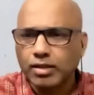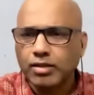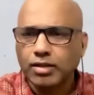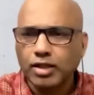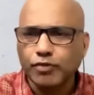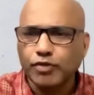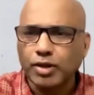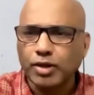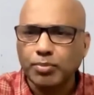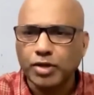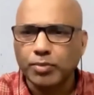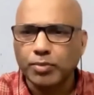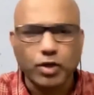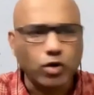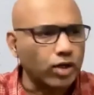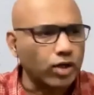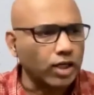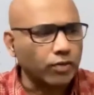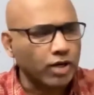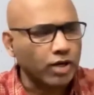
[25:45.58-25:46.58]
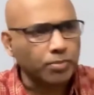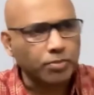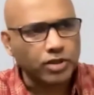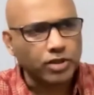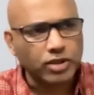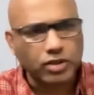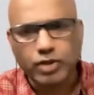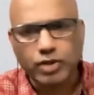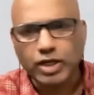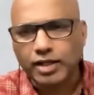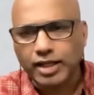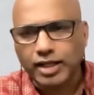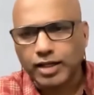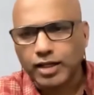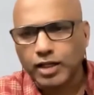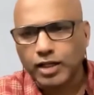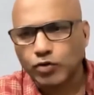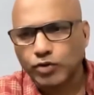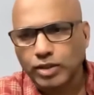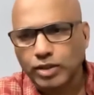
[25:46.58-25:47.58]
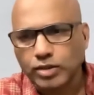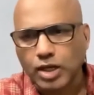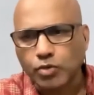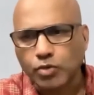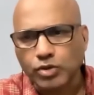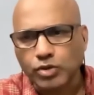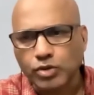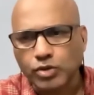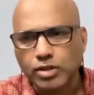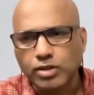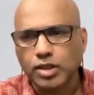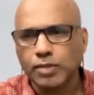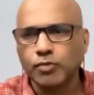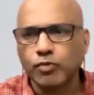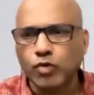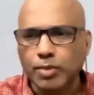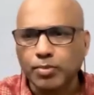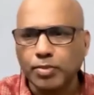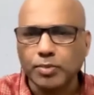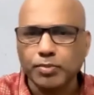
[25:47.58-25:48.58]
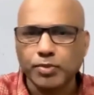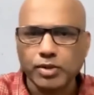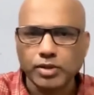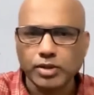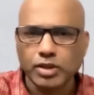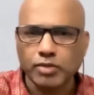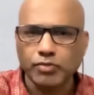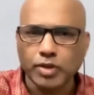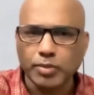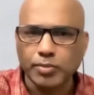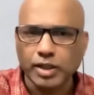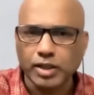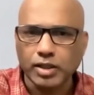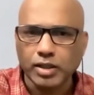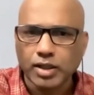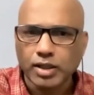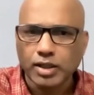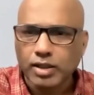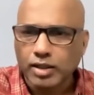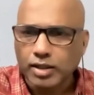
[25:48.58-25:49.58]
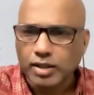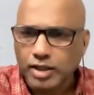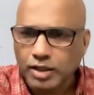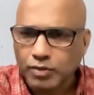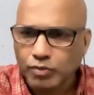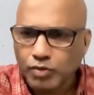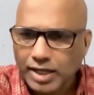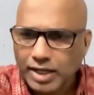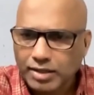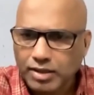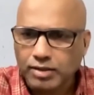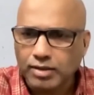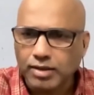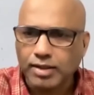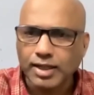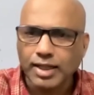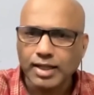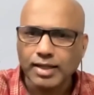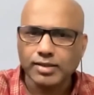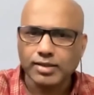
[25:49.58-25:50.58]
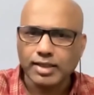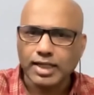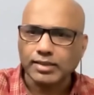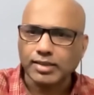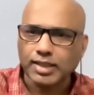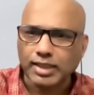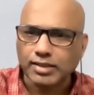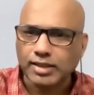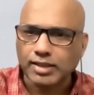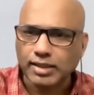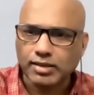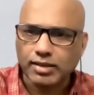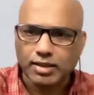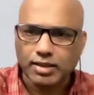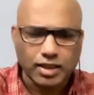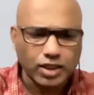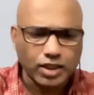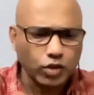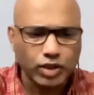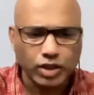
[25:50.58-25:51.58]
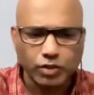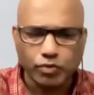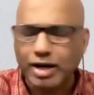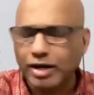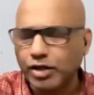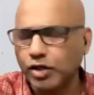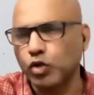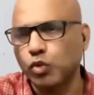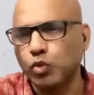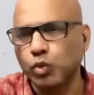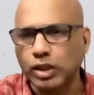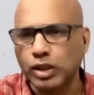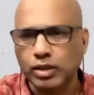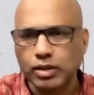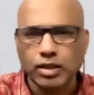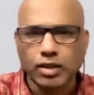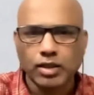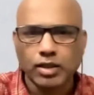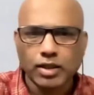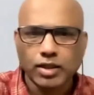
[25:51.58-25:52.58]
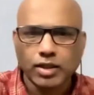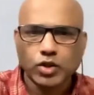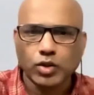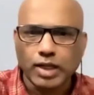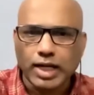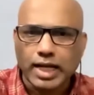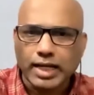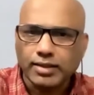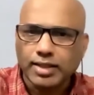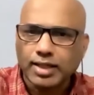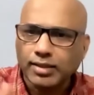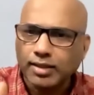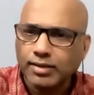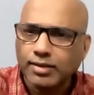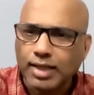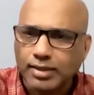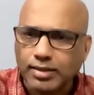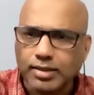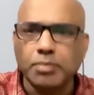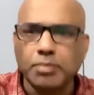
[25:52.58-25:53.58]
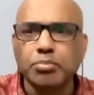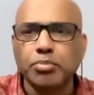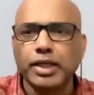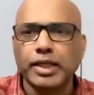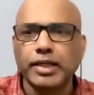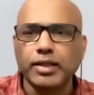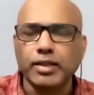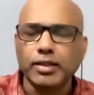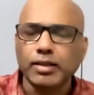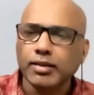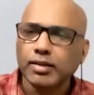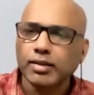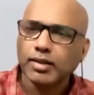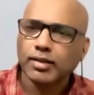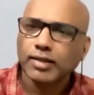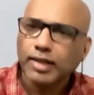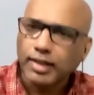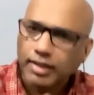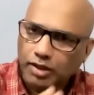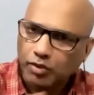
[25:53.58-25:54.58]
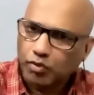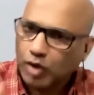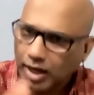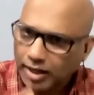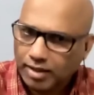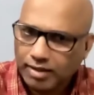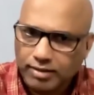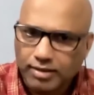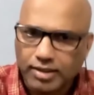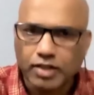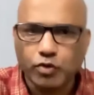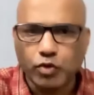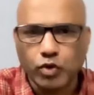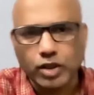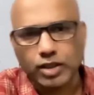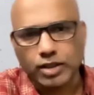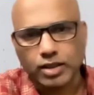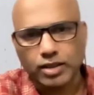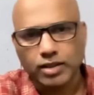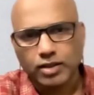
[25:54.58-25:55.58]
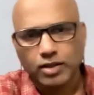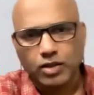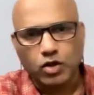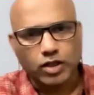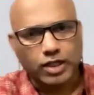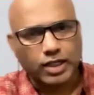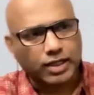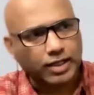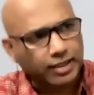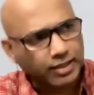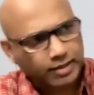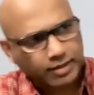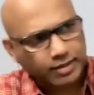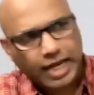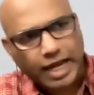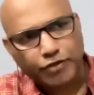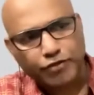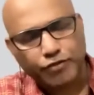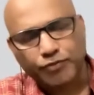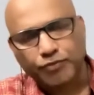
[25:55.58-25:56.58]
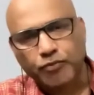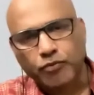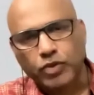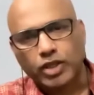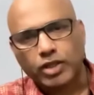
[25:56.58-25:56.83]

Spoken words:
different people. Okay, one person will take care of the sound system. One person will be inviting the guest, etc., etc. You divide your work. So like that, this assembly, they divided their work. Okay, let us have